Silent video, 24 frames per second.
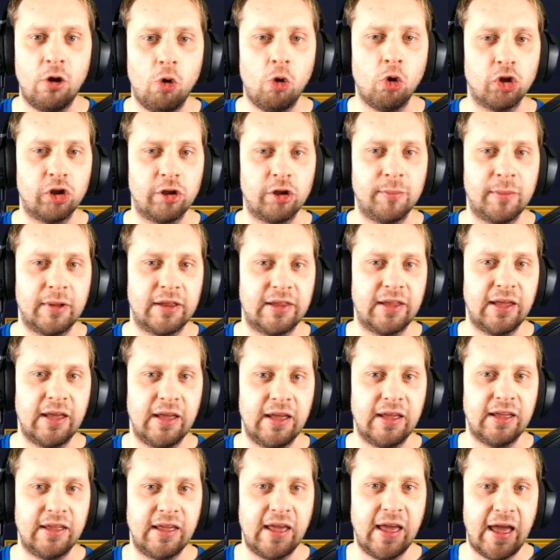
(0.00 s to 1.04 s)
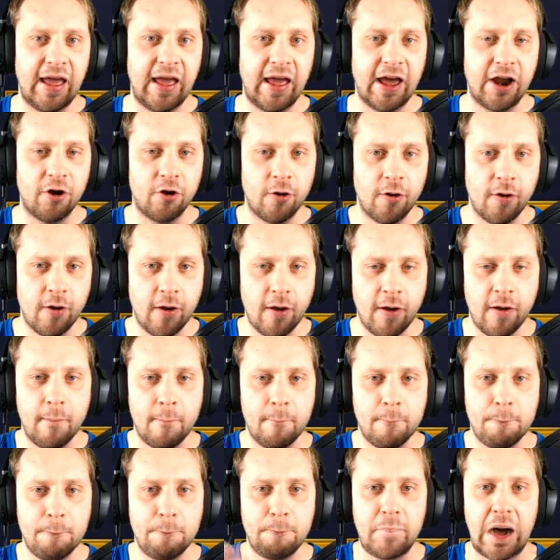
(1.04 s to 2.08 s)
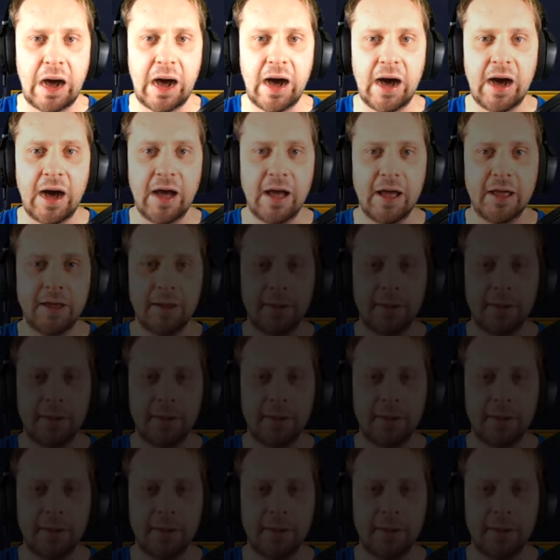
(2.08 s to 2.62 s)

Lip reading: awesome and take care. Bye.